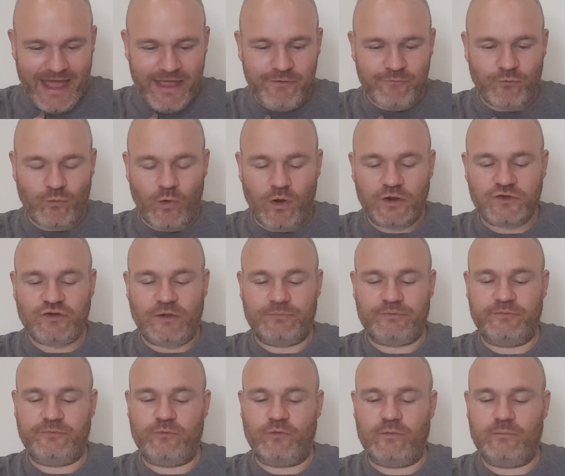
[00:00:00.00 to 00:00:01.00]
I have walked up
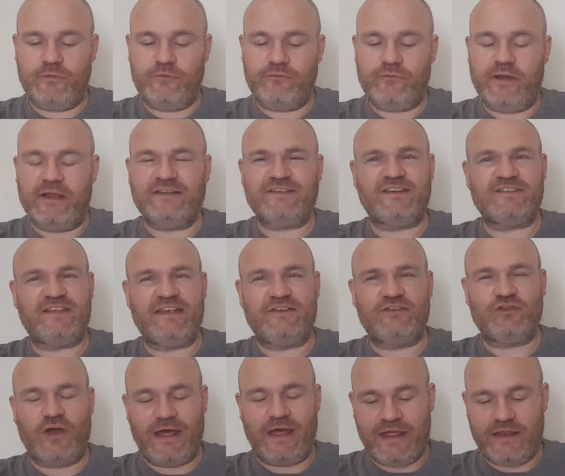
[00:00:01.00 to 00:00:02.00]
to former friends as they
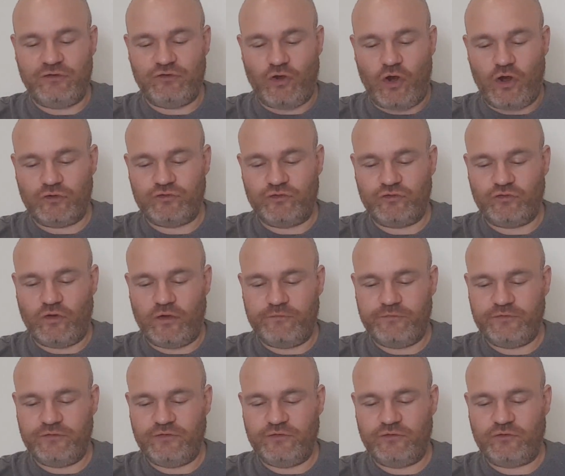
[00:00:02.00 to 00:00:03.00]
sat in doctors'
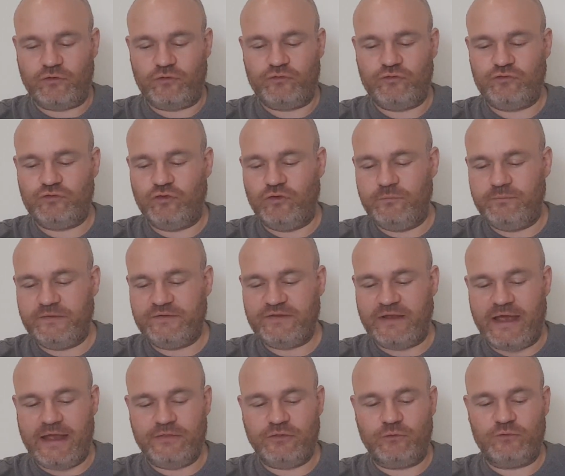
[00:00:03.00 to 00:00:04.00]
offices or stood
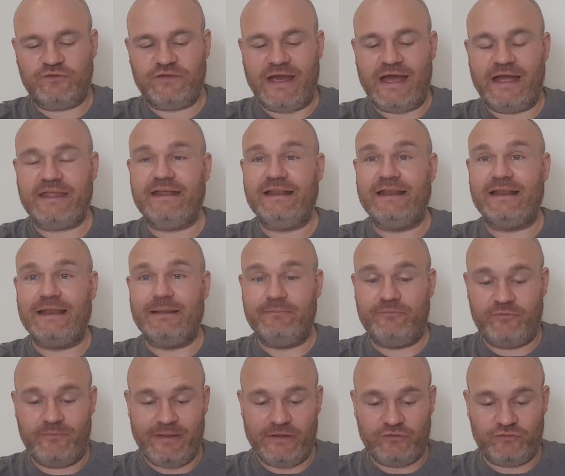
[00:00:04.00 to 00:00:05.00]
beside those tacky little
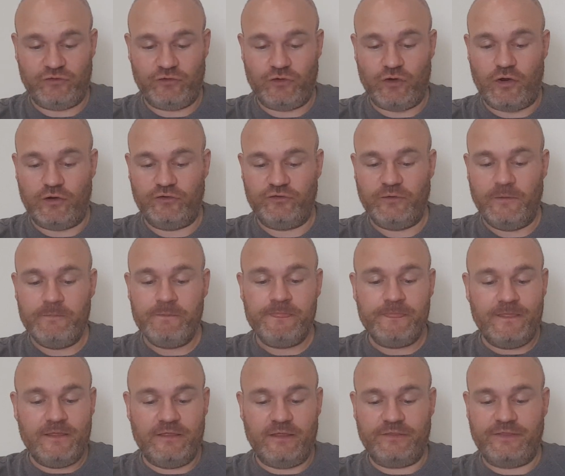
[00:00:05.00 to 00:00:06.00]
information cards
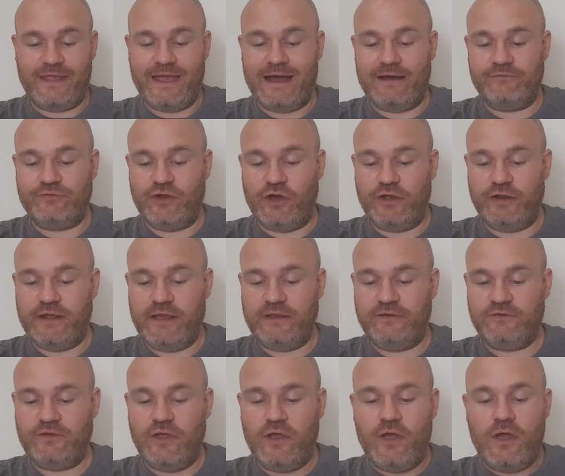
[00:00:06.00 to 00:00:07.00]
that they have
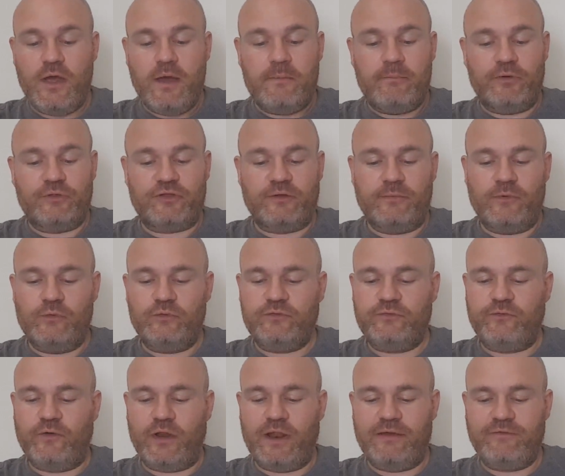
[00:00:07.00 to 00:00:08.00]
nowadays but the
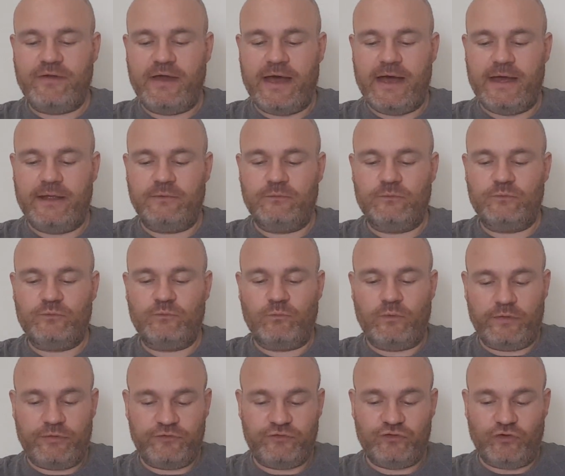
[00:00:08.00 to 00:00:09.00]
most fun I've had
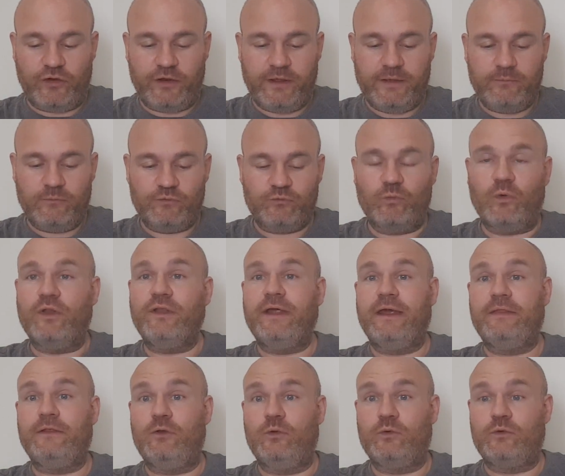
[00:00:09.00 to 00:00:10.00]
with shunning was one day
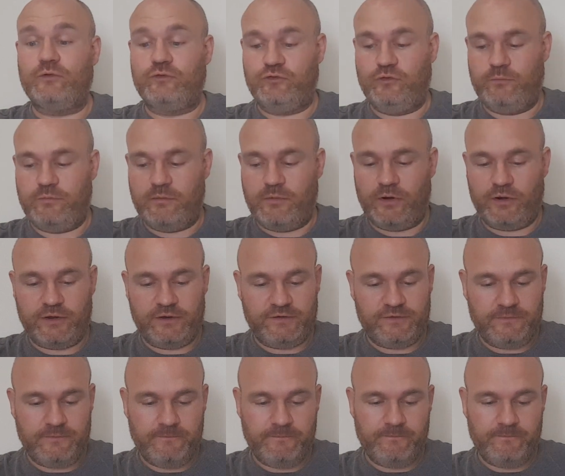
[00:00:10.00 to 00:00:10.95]
in the local supermarket.